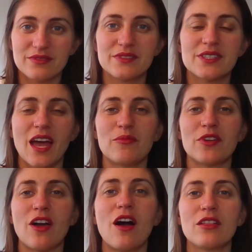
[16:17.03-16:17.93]
Tapping
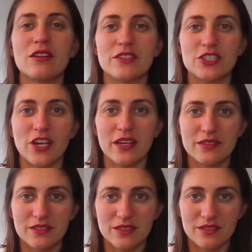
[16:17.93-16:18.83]
all over the
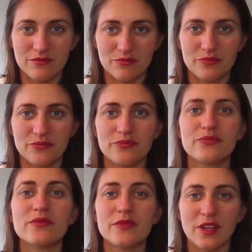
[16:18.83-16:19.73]
chest.
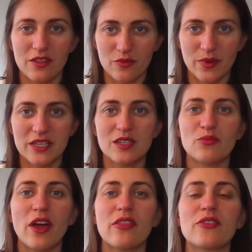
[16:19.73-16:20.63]
Another big deep breath.